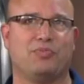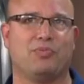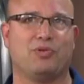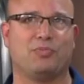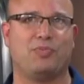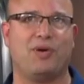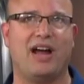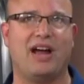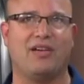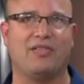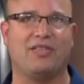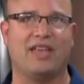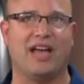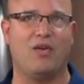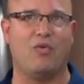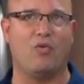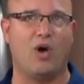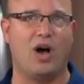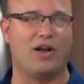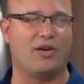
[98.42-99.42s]
we perspire,
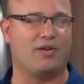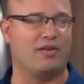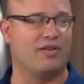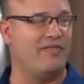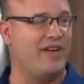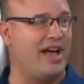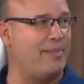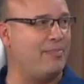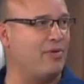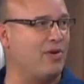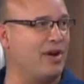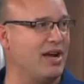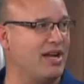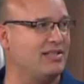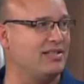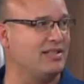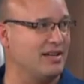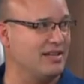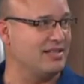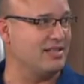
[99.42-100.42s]
that water
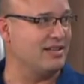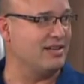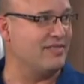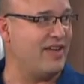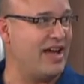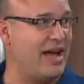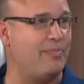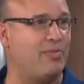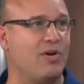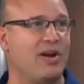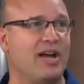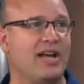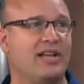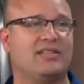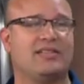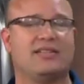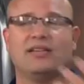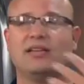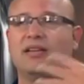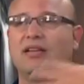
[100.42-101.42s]
evaporates, and as it
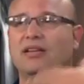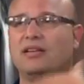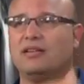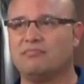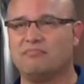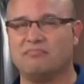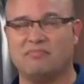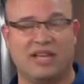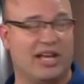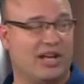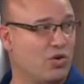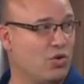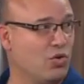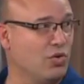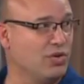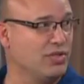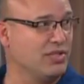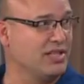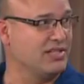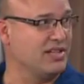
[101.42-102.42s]
evaporates, it
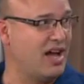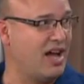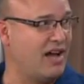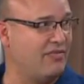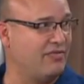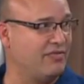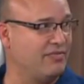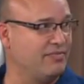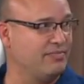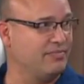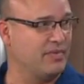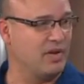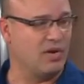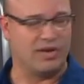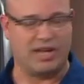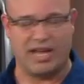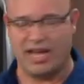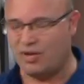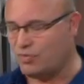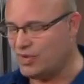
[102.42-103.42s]
cools us off,
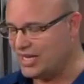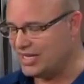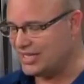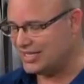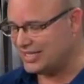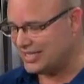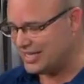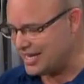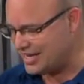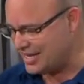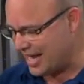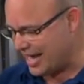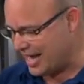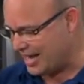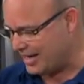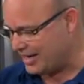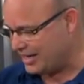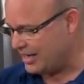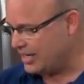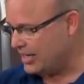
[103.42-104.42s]
okay? And we can see
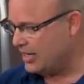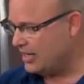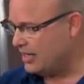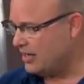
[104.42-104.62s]
that